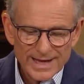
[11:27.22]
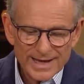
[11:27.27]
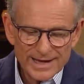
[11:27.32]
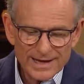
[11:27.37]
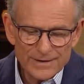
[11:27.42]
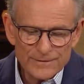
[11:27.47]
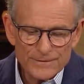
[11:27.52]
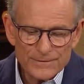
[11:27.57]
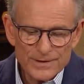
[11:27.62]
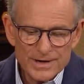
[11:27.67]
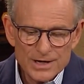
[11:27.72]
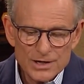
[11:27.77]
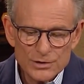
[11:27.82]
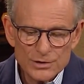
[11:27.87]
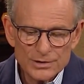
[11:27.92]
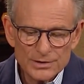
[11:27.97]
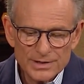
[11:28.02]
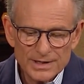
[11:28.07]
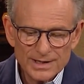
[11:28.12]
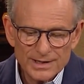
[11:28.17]
Every
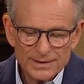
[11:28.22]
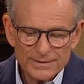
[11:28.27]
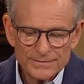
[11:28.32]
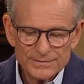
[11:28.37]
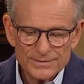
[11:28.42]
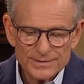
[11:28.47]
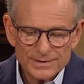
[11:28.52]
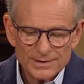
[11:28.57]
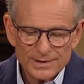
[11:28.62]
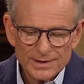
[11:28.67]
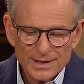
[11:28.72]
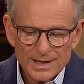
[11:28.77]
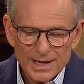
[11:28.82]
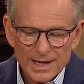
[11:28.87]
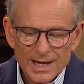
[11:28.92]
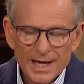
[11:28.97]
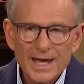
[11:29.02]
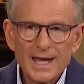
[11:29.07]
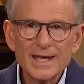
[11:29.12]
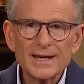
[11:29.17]
good gift
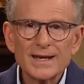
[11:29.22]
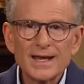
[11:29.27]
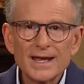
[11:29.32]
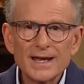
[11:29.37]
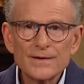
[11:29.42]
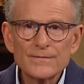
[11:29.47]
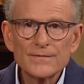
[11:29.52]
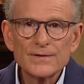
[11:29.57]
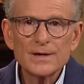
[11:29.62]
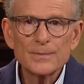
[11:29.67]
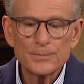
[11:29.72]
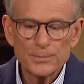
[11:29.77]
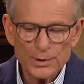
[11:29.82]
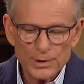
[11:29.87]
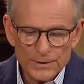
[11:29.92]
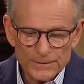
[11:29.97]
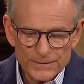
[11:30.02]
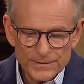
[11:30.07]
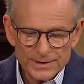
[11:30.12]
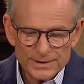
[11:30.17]
and every
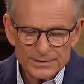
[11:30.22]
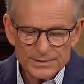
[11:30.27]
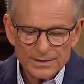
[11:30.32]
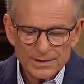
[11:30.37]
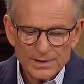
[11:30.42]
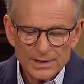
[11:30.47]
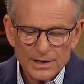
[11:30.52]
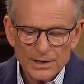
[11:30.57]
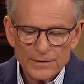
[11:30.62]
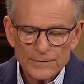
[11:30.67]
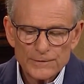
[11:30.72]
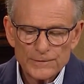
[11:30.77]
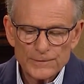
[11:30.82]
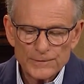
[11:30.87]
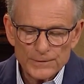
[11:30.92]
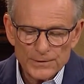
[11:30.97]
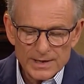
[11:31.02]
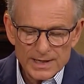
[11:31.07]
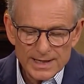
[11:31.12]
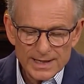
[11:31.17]
perfect,
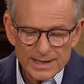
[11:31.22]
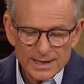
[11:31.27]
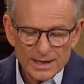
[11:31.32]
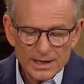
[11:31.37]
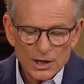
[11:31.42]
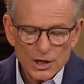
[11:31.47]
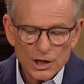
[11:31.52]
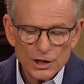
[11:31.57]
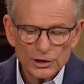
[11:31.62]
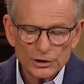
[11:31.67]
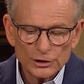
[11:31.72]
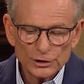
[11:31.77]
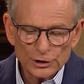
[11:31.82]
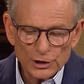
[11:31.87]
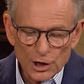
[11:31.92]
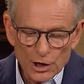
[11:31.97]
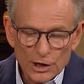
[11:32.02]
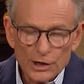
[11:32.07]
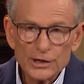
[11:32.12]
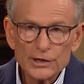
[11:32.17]
free,
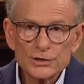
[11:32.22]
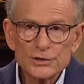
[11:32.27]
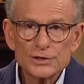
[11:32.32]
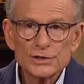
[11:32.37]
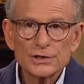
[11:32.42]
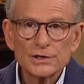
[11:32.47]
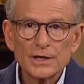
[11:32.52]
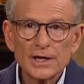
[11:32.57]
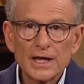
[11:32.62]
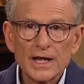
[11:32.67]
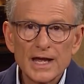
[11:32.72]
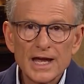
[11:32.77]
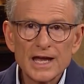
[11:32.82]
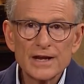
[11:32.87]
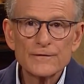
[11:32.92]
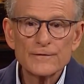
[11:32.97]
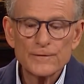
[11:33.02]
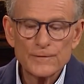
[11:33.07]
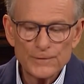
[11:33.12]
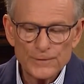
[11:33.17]
large,
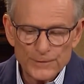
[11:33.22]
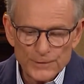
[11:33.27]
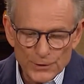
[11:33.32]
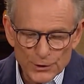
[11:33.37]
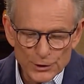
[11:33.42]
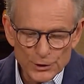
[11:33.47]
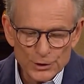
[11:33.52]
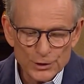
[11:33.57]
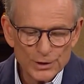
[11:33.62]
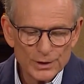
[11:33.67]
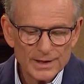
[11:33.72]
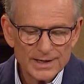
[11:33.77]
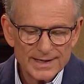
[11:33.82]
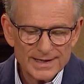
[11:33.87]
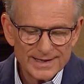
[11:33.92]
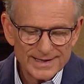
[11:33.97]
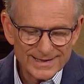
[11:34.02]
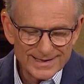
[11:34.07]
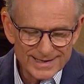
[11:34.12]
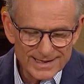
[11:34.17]
and full
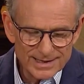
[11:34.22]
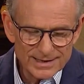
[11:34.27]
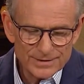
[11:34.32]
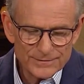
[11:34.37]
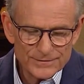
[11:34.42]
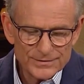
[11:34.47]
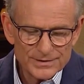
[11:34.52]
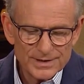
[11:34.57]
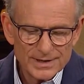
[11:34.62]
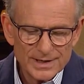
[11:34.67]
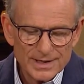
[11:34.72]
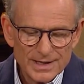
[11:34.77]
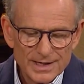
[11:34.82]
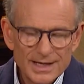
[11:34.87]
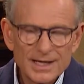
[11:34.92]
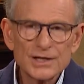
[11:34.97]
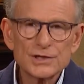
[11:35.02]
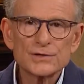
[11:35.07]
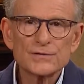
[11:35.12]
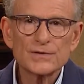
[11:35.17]
gift
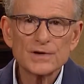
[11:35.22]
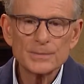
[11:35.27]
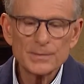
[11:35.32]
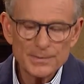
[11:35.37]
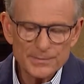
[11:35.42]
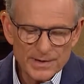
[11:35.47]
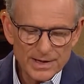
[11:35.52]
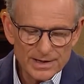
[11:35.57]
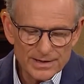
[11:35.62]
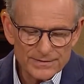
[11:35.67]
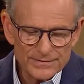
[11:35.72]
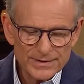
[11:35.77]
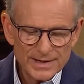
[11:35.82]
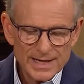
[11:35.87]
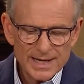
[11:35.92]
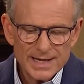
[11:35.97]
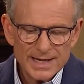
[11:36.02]
is from above.